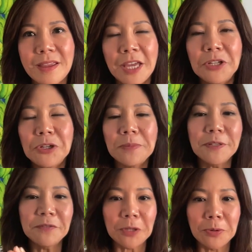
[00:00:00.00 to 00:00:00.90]
in terms
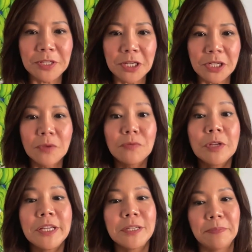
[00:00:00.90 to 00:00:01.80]
of dosage, it
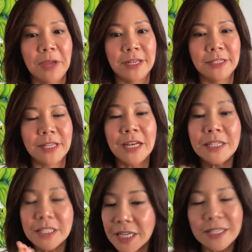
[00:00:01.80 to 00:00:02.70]
really depends. And
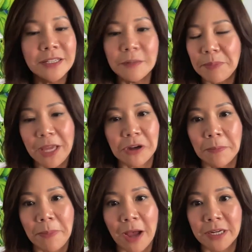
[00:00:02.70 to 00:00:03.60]
it doesn't depend
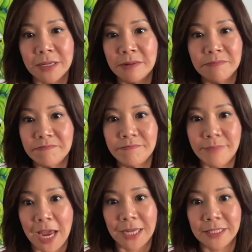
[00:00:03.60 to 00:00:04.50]
on body
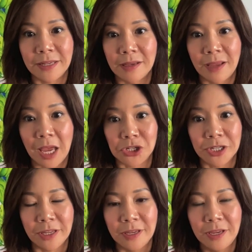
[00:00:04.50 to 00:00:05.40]
mass, hmm.
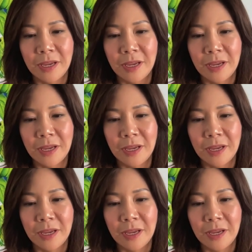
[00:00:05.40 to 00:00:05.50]
actually.